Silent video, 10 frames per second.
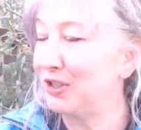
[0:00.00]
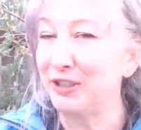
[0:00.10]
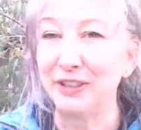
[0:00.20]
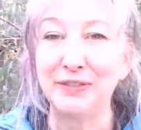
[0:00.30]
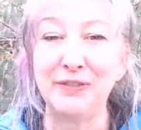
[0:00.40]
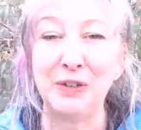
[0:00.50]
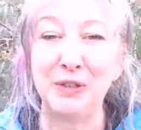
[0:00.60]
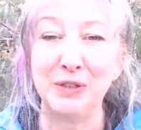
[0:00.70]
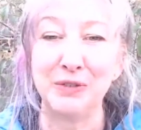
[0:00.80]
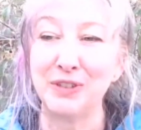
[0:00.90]
your
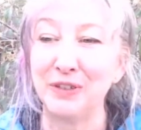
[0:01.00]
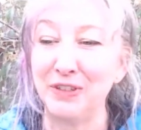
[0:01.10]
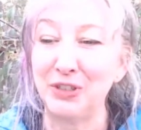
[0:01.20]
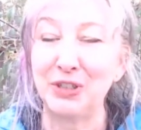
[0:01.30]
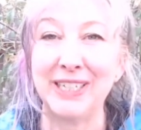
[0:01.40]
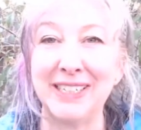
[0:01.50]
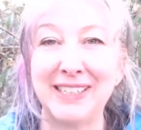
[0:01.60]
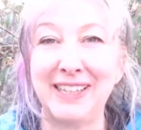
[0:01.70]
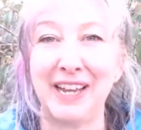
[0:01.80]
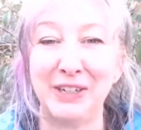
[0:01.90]
photos of the trees
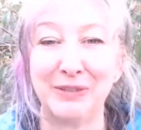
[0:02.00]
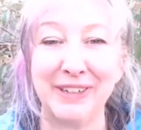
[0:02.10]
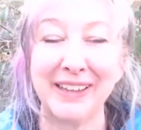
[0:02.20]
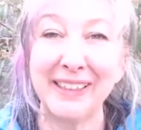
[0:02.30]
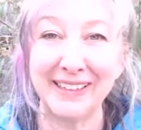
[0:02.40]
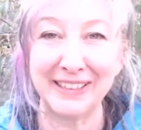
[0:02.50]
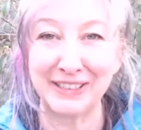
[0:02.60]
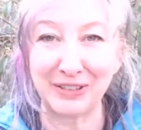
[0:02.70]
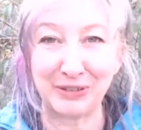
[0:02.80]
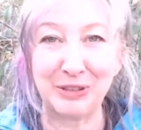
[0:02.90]
that you're with in this
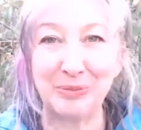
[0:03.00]
group.